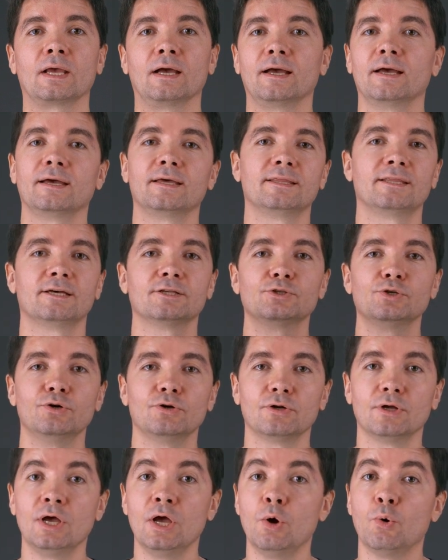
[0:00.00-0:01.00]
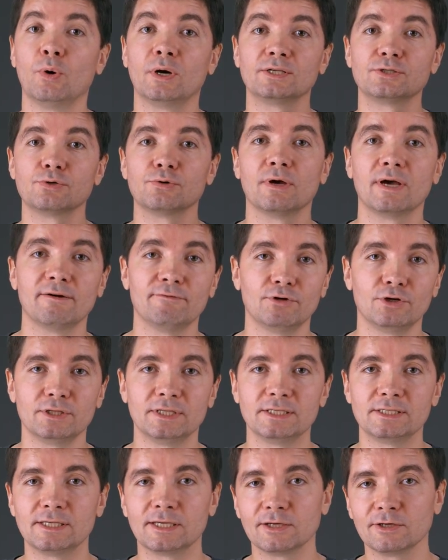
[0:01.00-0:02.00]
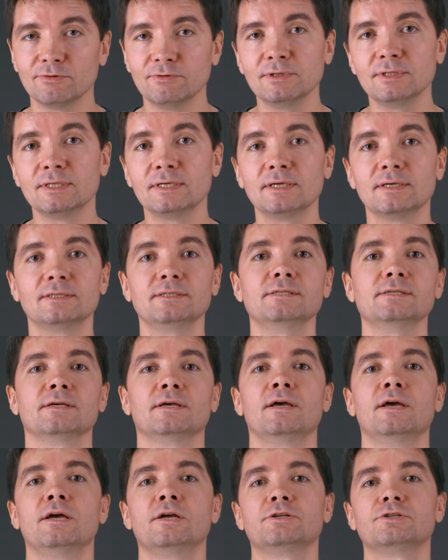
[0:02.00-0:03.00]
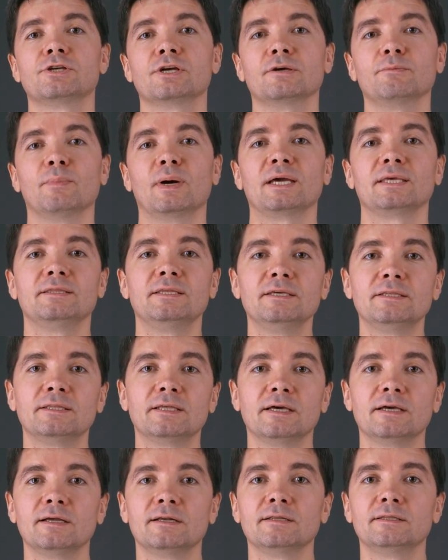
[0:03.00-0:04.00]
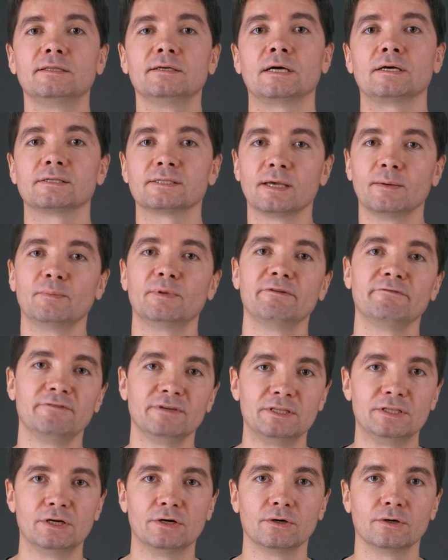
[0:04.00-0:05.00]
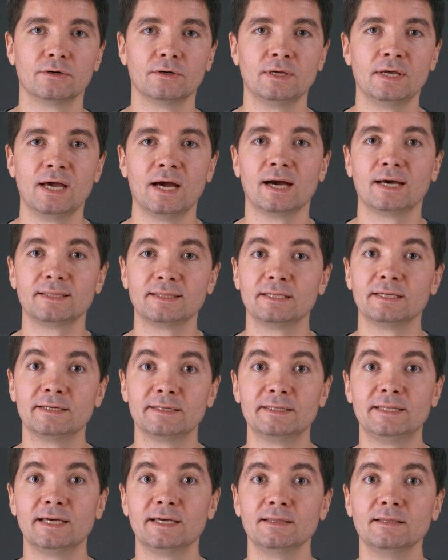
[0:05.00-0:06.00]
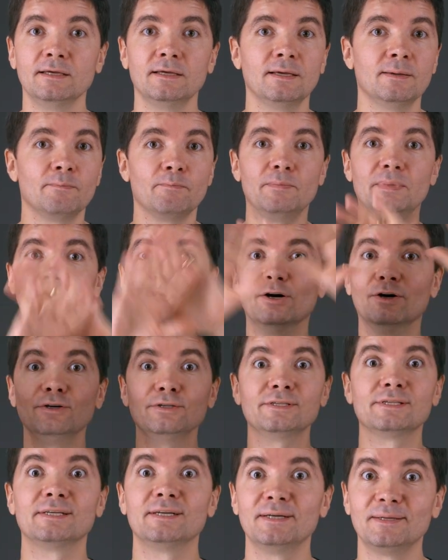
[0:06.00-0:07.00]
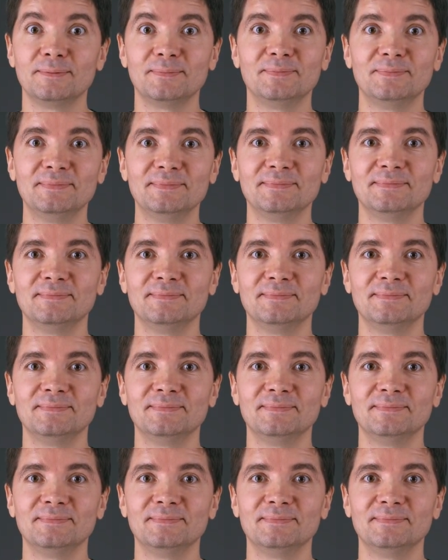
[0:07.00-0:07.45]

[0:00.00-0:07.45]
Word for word: And that's all. Once you have all these ingredients, check my detailed assembly video. Until then, be awesome!